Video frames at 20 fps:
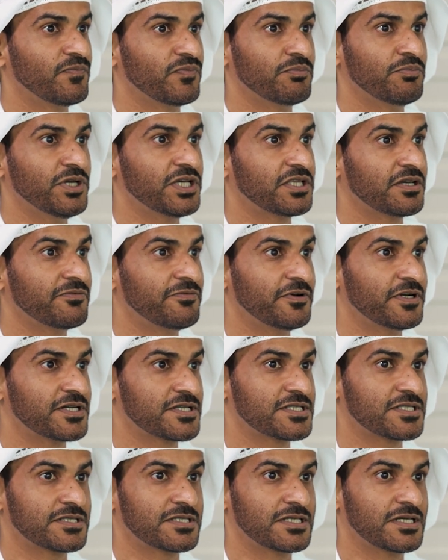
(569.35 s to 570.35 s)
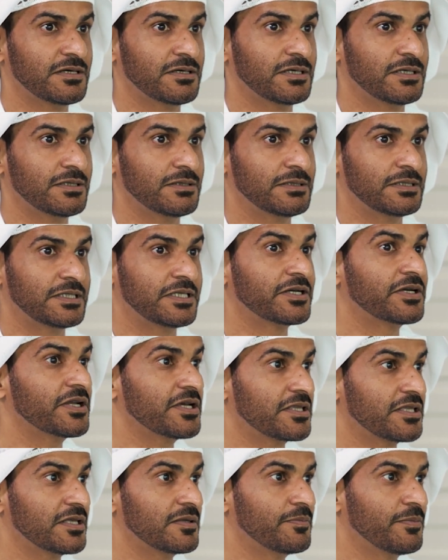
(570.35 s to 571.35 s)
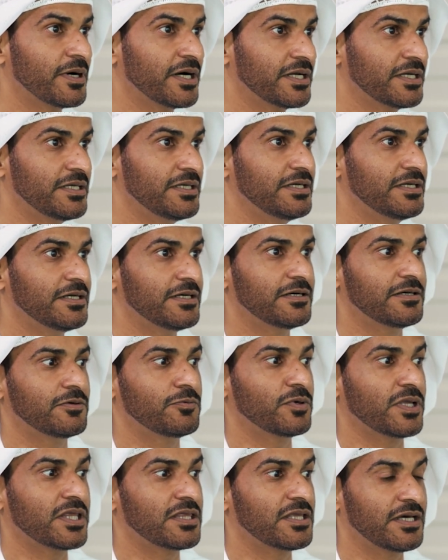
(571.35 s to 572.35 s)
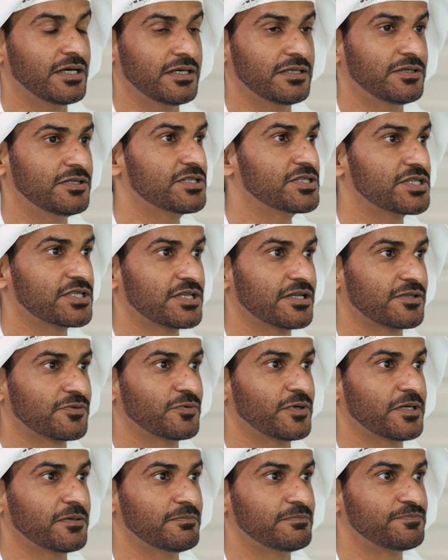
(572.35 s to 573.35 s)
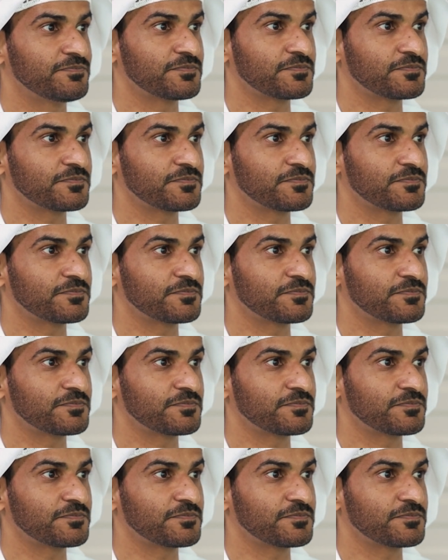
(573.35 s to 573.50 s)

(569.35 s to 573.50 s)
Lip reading: metaverse integrated by with the digital twin